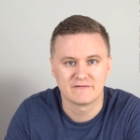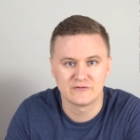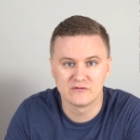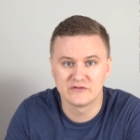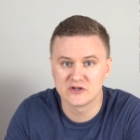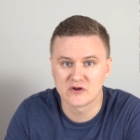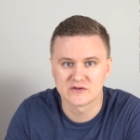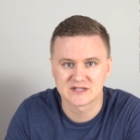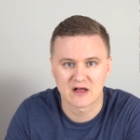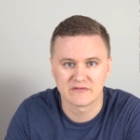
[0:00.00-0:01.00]
few
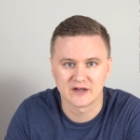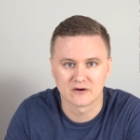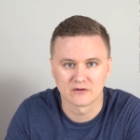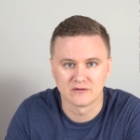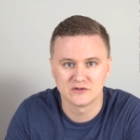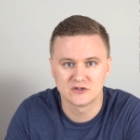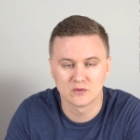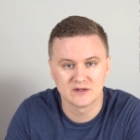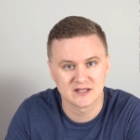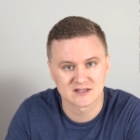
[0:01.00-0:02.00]
videos out there on
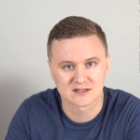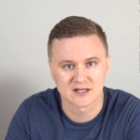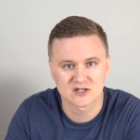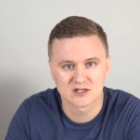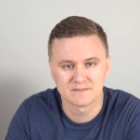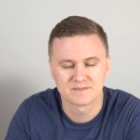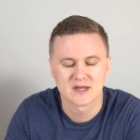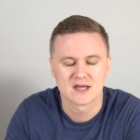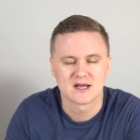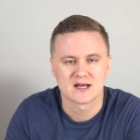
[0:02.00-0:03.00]
doing the installation.
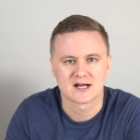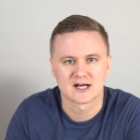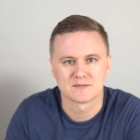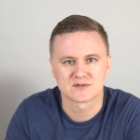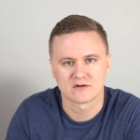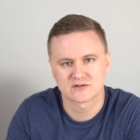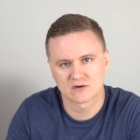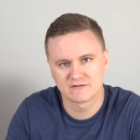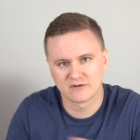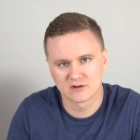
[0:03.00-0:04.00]
So I
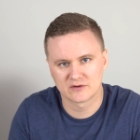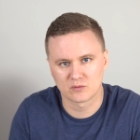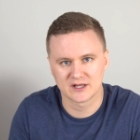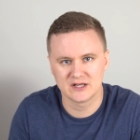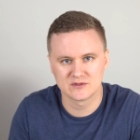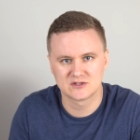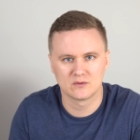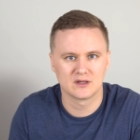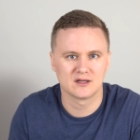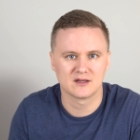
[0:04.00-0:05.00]
sort of followed what he was
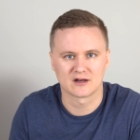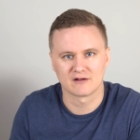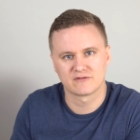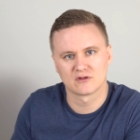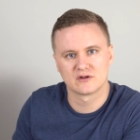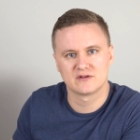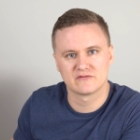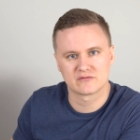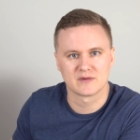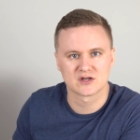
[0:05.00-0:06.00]
doing, and I followed the
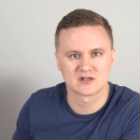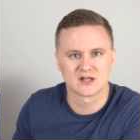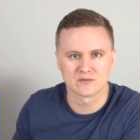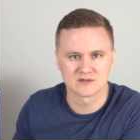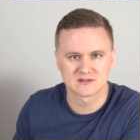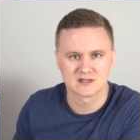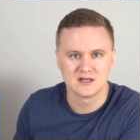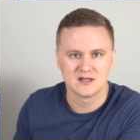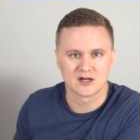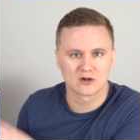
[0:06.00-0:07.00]
information that was
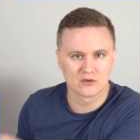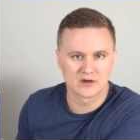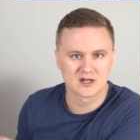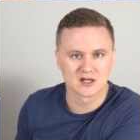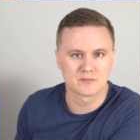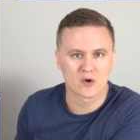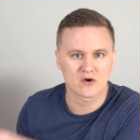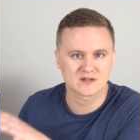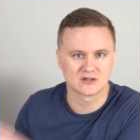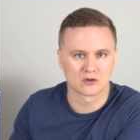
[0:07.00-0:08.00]
included in the
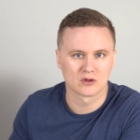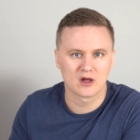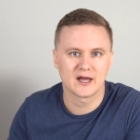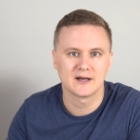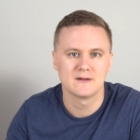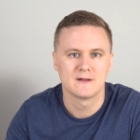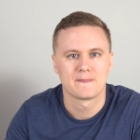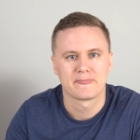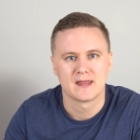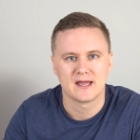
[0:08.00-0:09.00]
box and online.
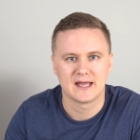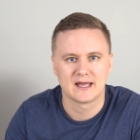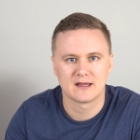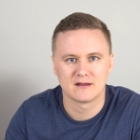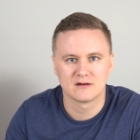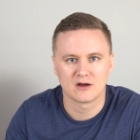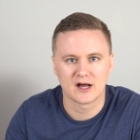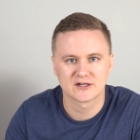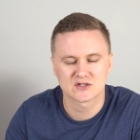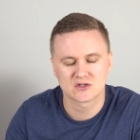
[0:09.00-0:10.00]
and
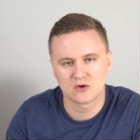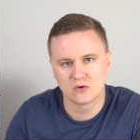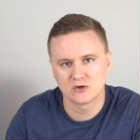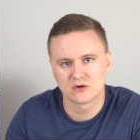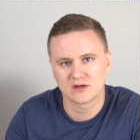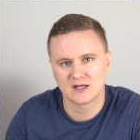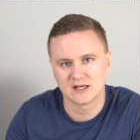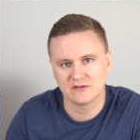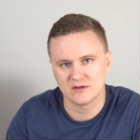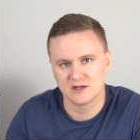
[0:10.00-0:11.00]
I just could not
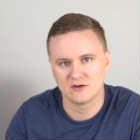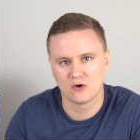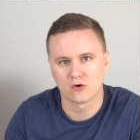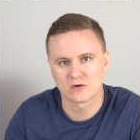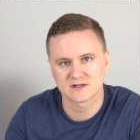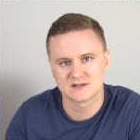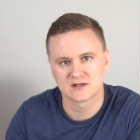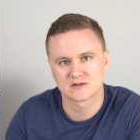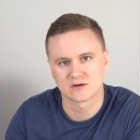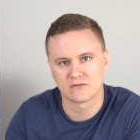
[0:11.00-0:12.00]
get the Aura
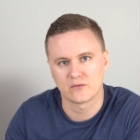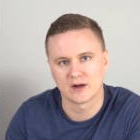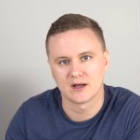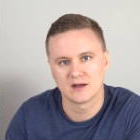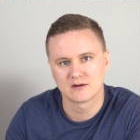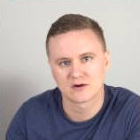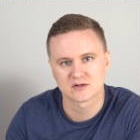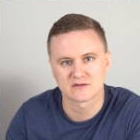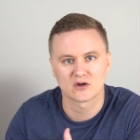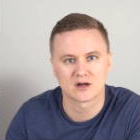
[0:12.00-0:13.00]
Sync software
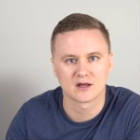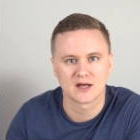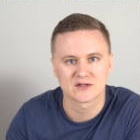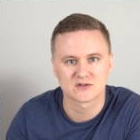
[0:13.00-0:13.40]
because I've got a